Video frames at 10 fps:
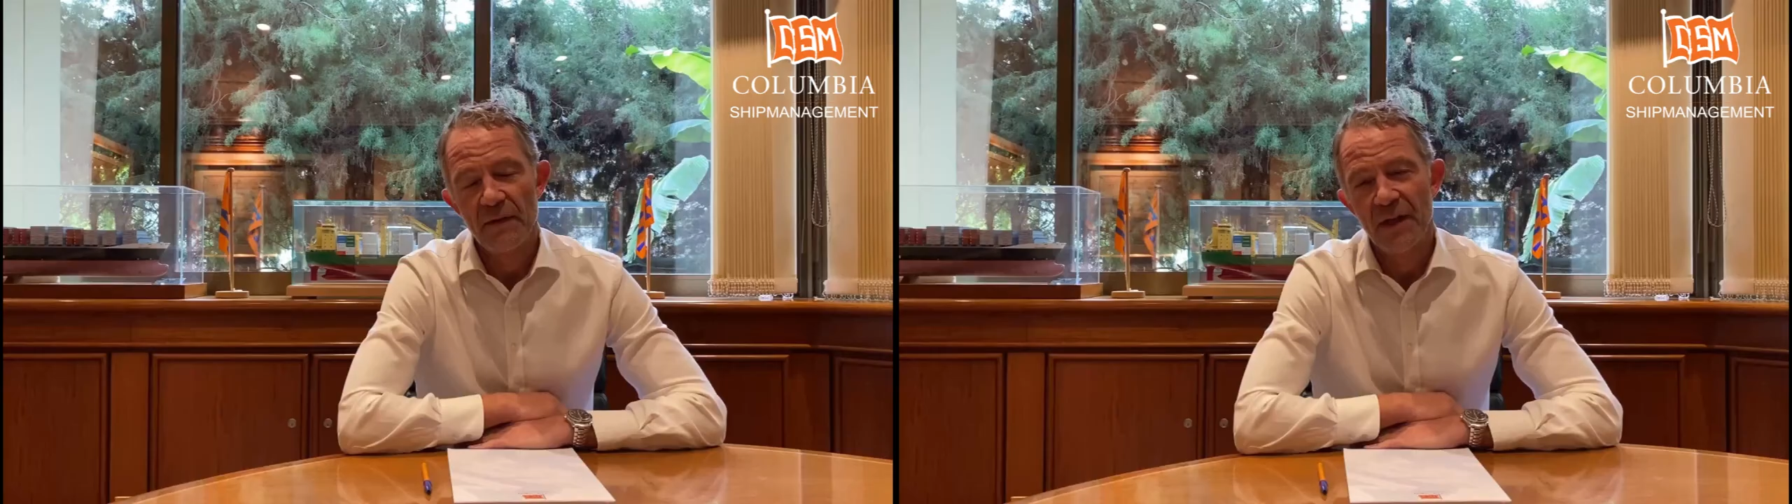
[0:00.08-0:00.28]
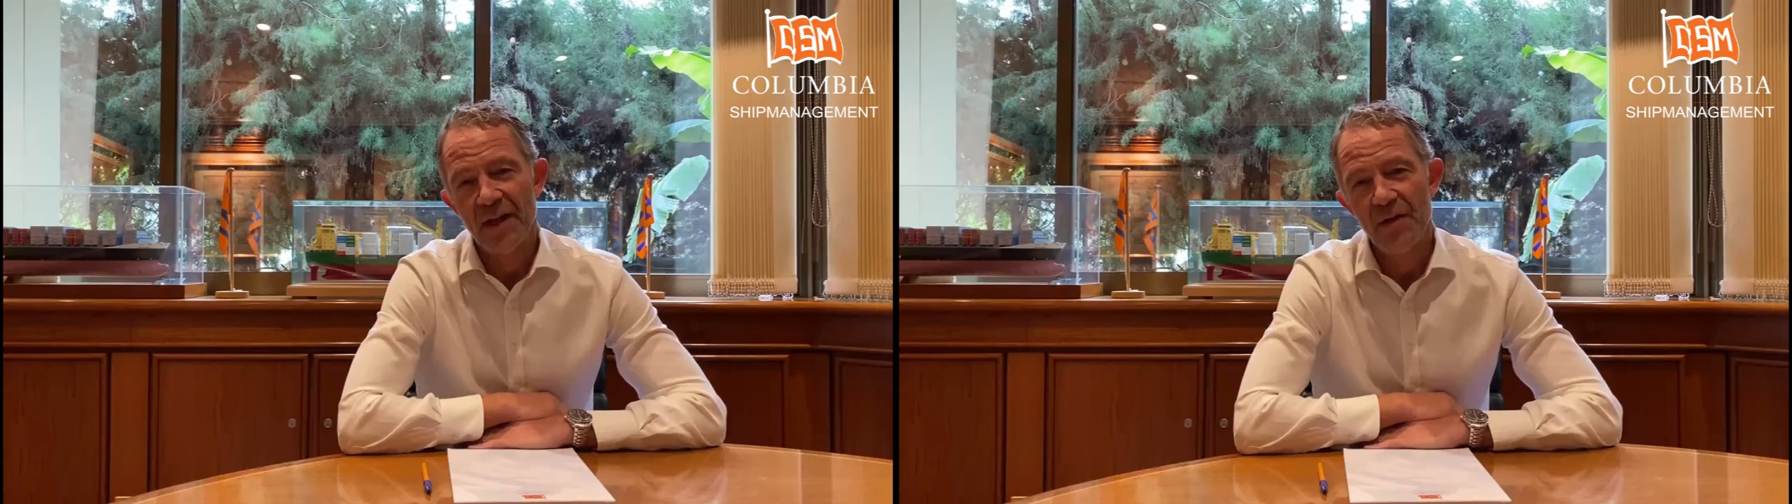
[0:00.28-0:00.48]

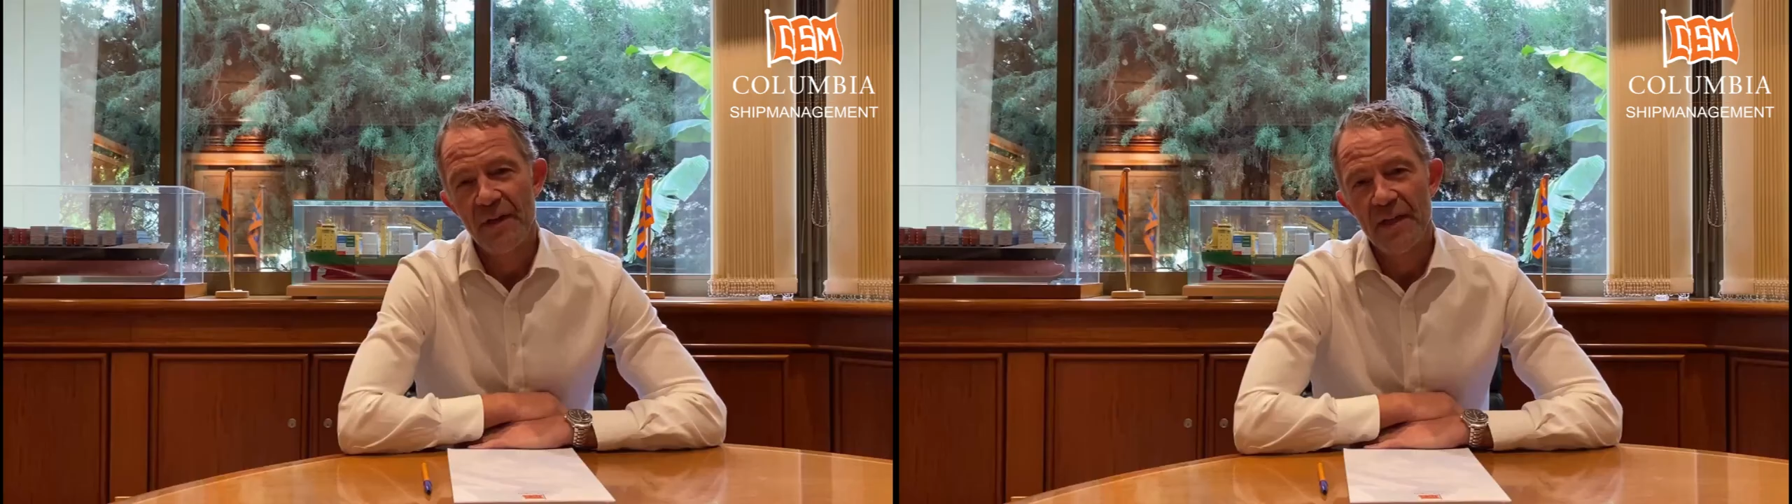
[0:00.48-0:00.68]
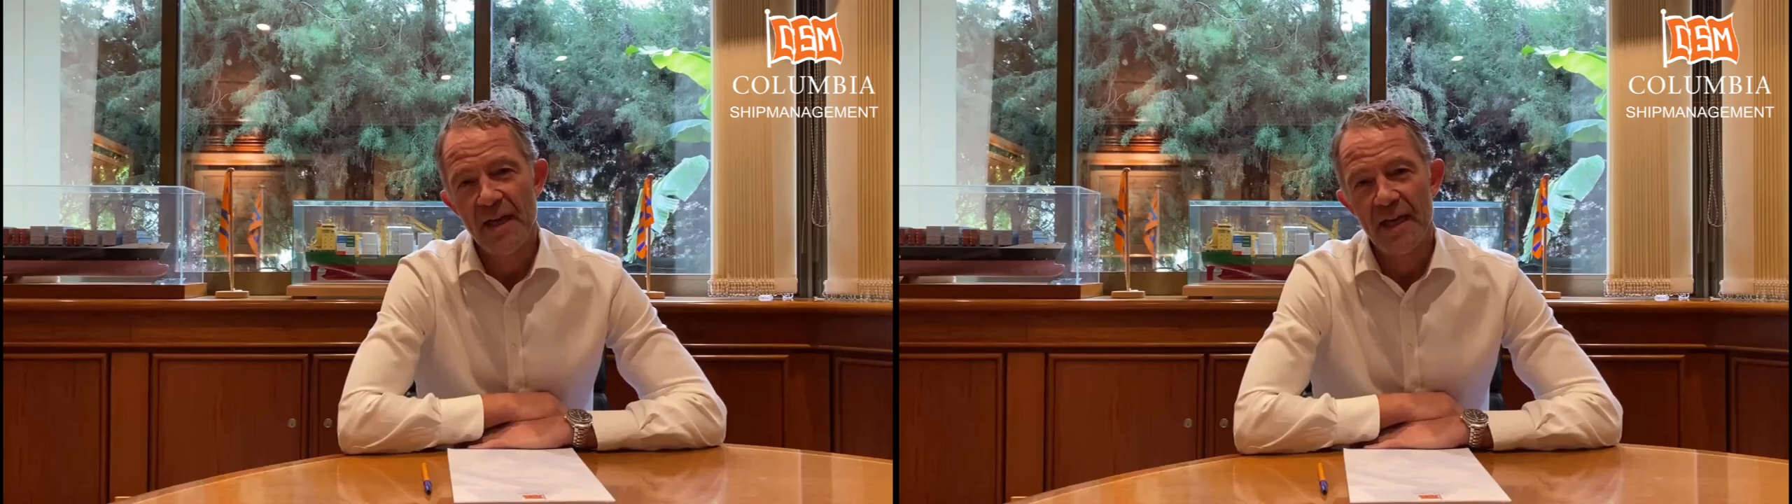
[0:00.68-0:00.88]
The
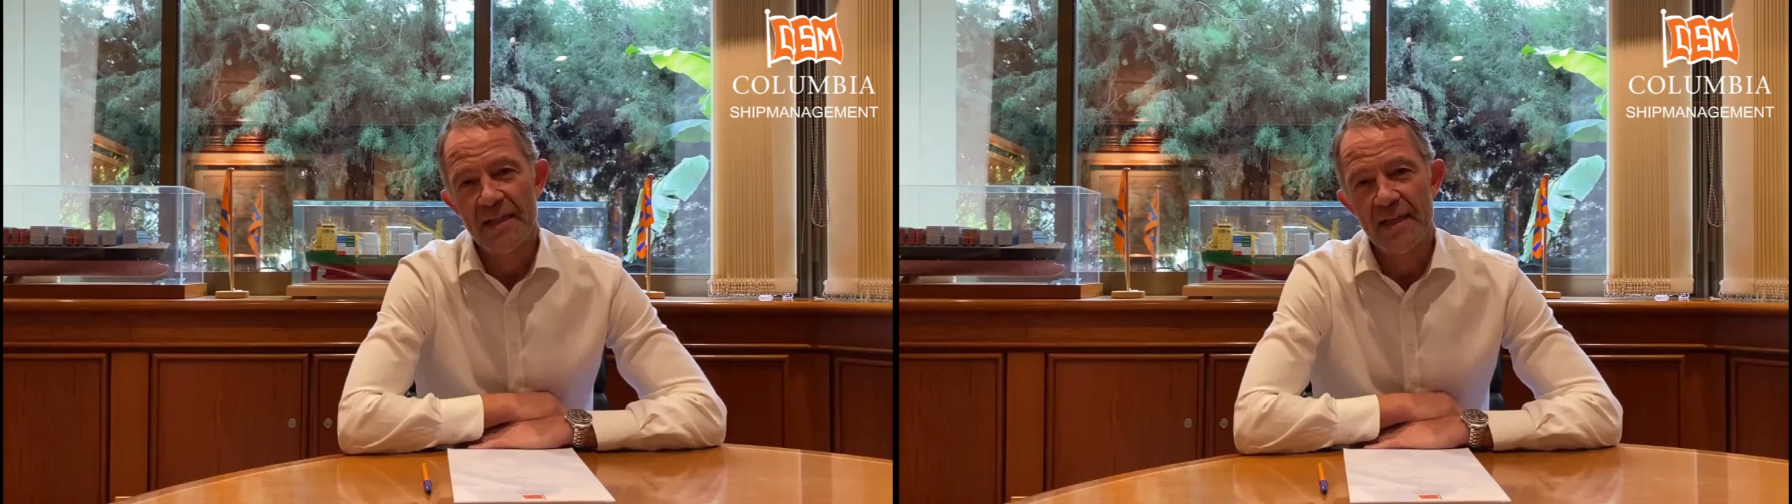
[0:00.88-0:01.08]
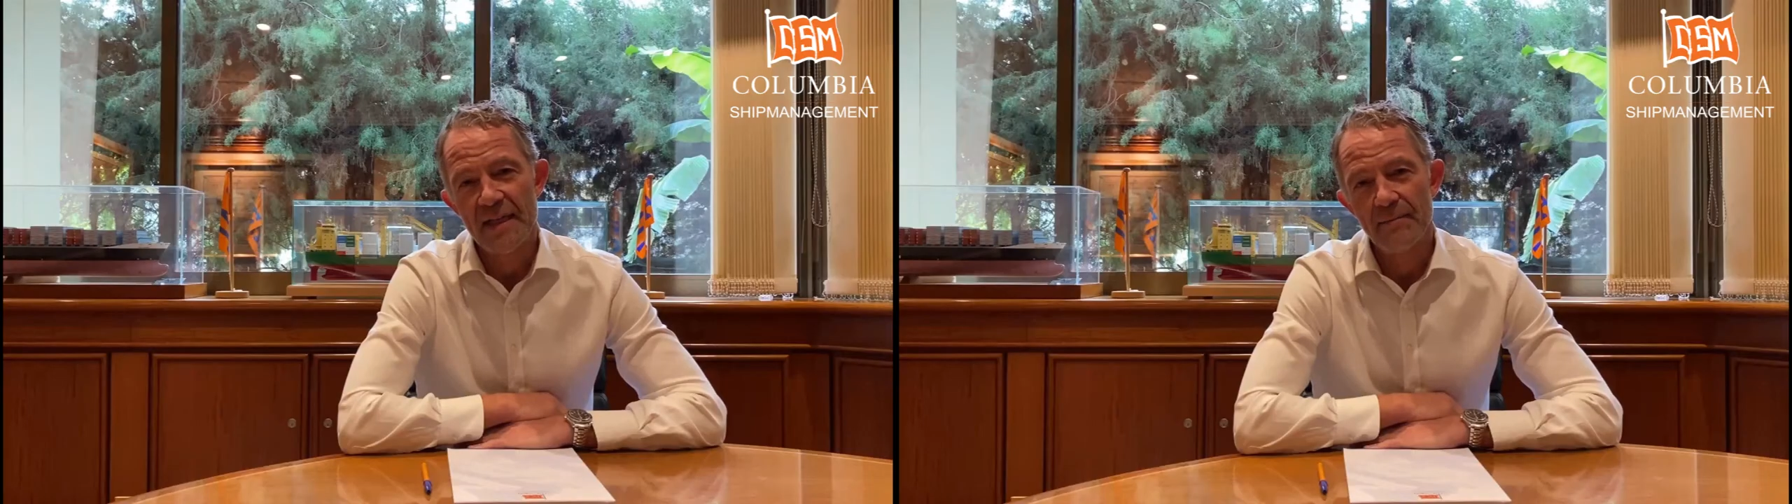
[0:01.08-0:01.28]

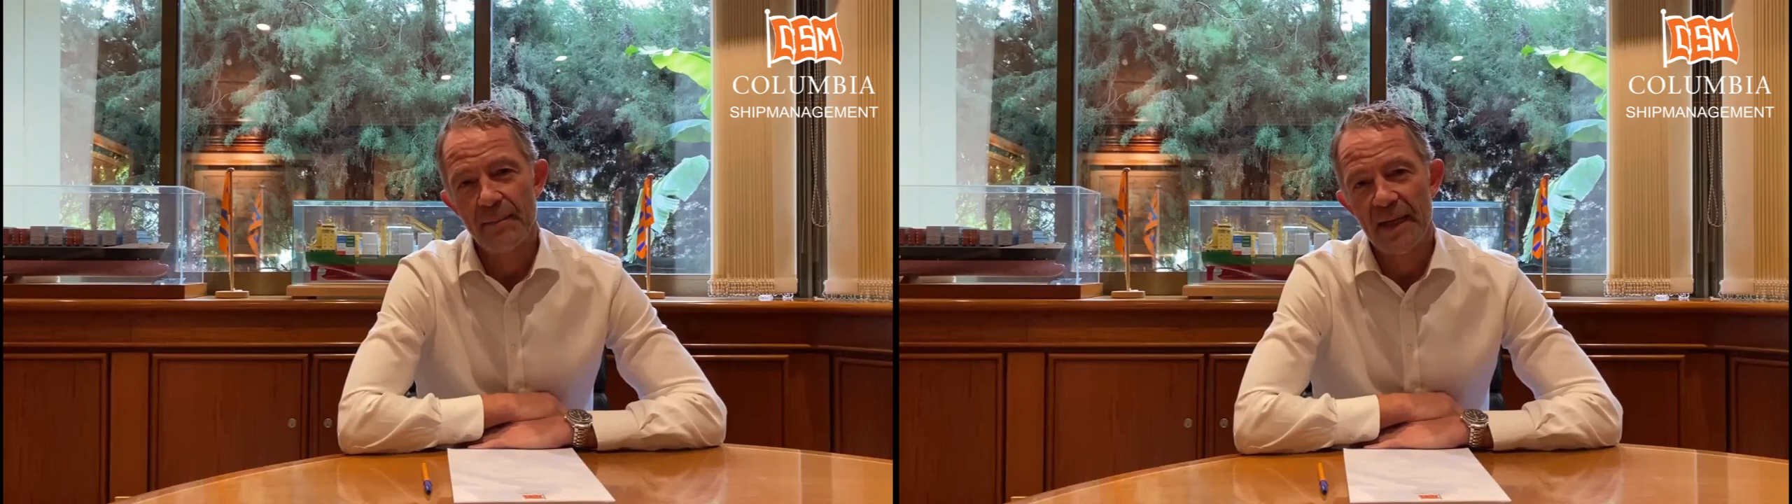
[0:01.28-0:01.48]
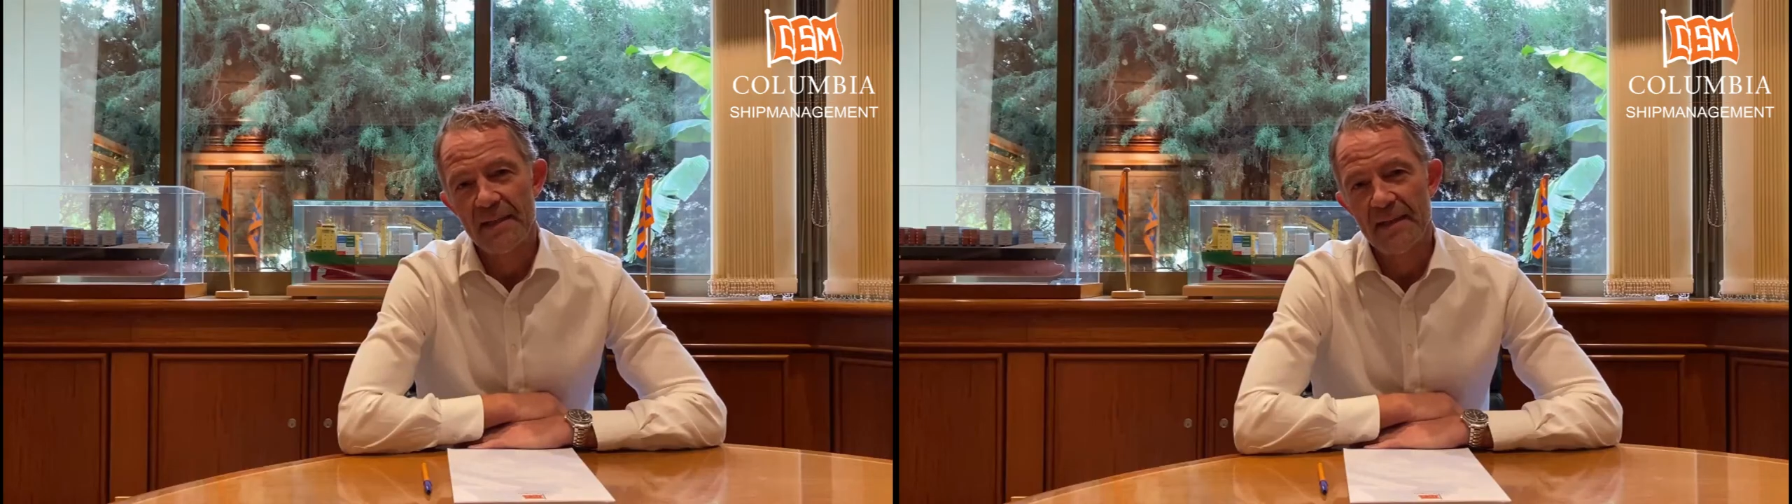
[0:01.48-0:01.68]
COVID-19
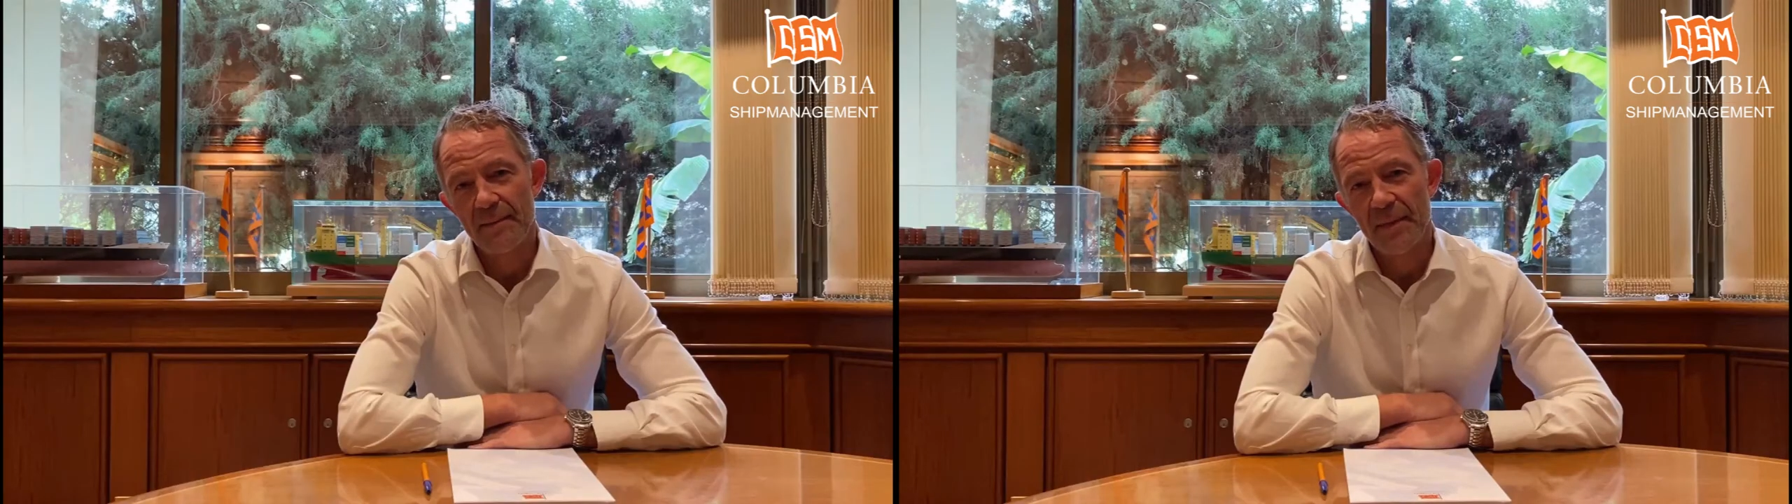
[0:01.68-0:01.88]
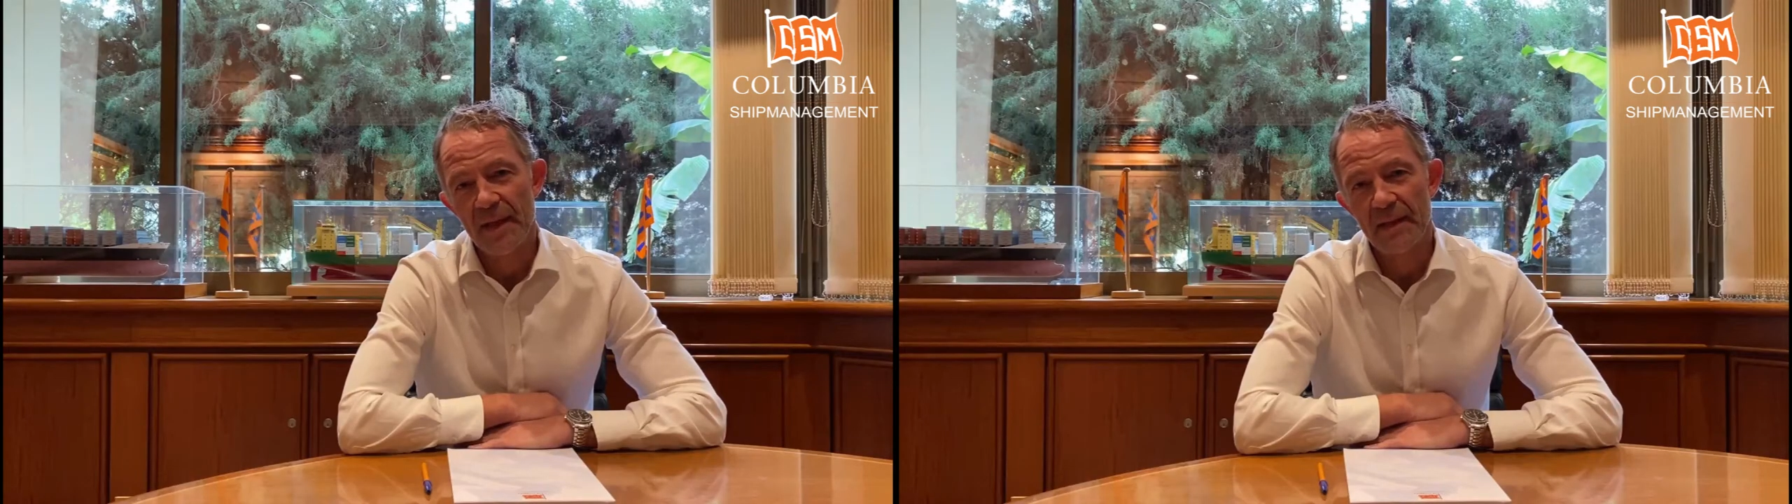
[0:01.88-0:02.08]

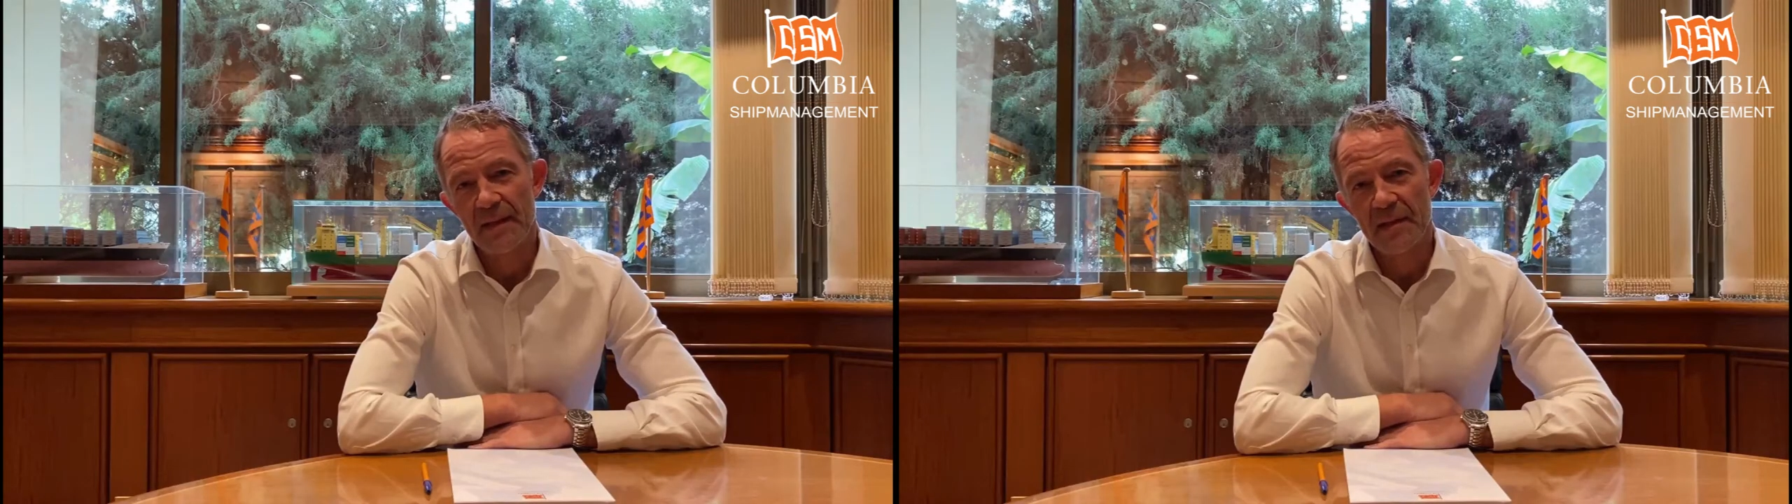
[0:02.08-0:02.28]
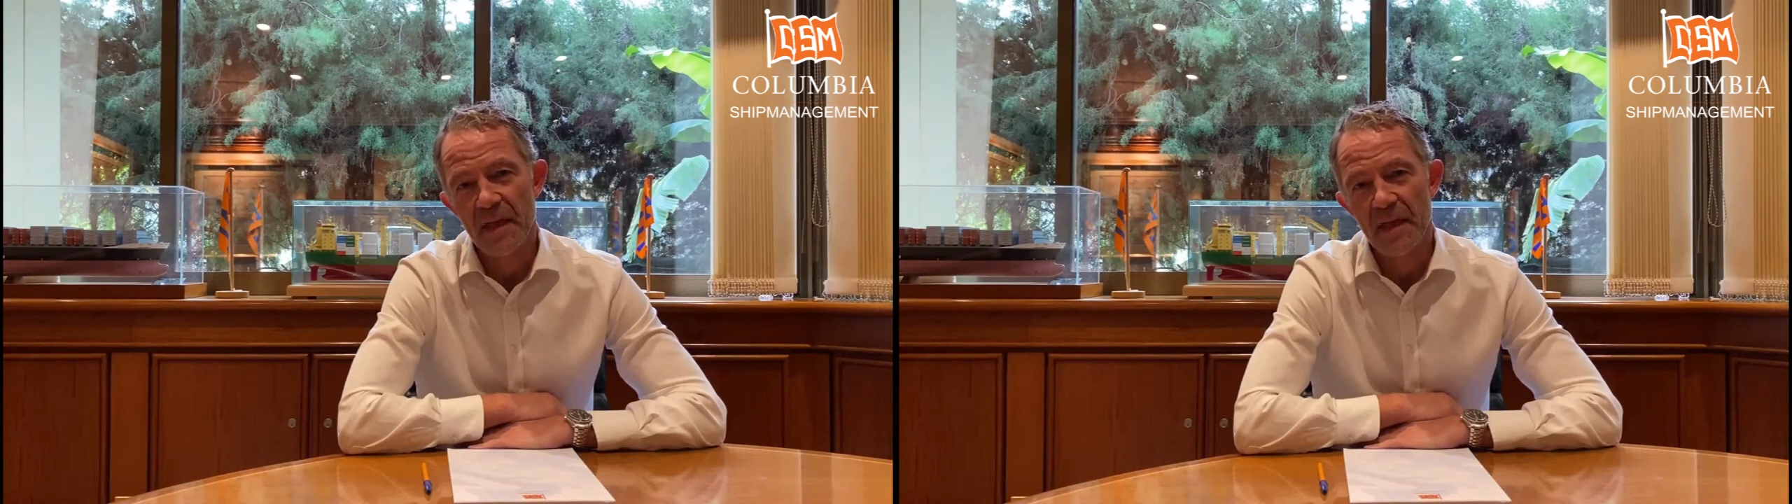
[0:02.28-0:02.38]
pandemic has